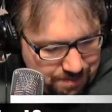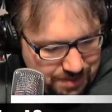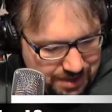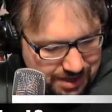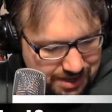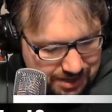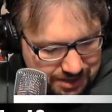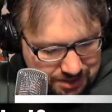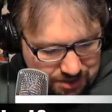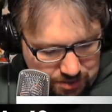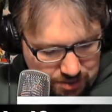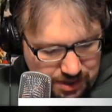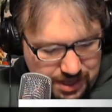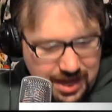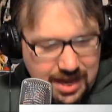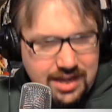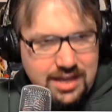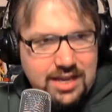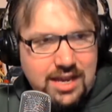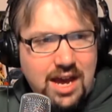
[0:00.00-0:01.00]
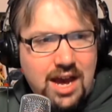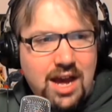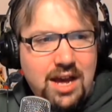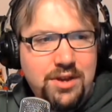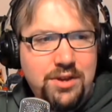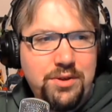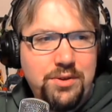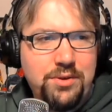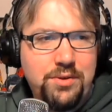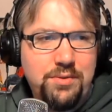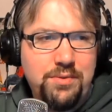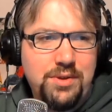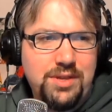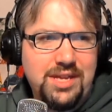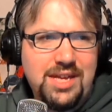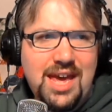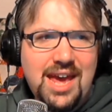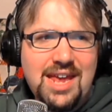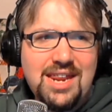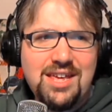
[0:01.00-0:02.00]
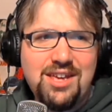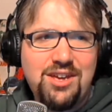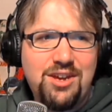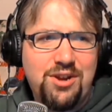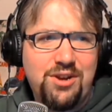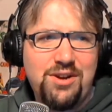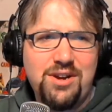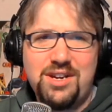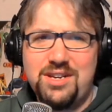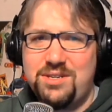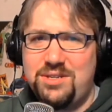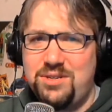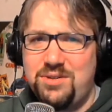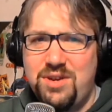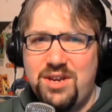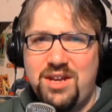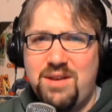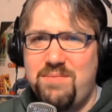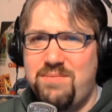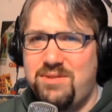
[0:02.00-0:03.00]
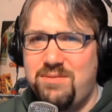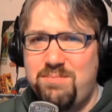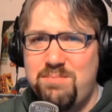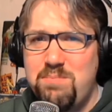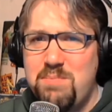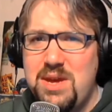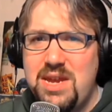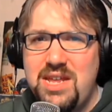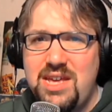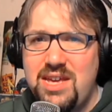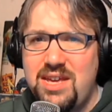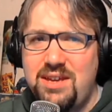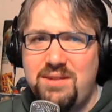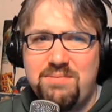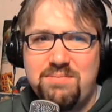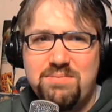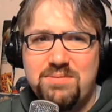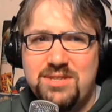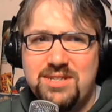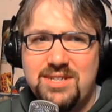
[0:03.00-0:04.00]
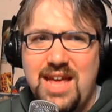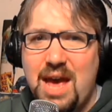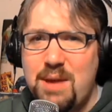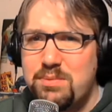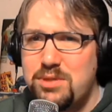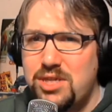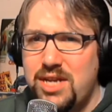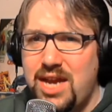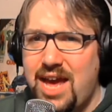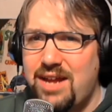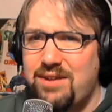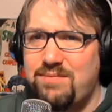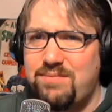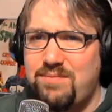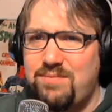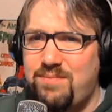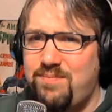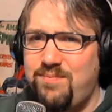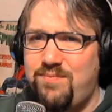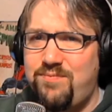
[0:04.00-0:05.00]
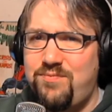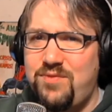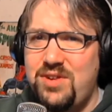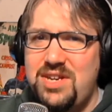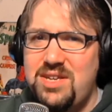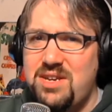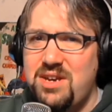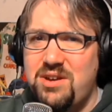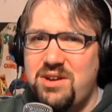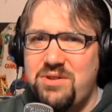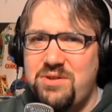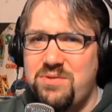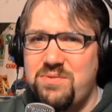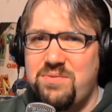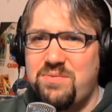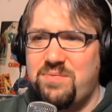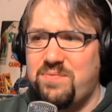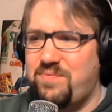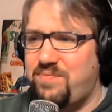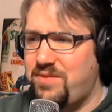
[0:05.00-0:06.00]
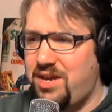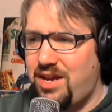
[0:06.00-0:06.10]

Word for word: Because you get Yahoo with Katie Couric is doing a mini Snapchat video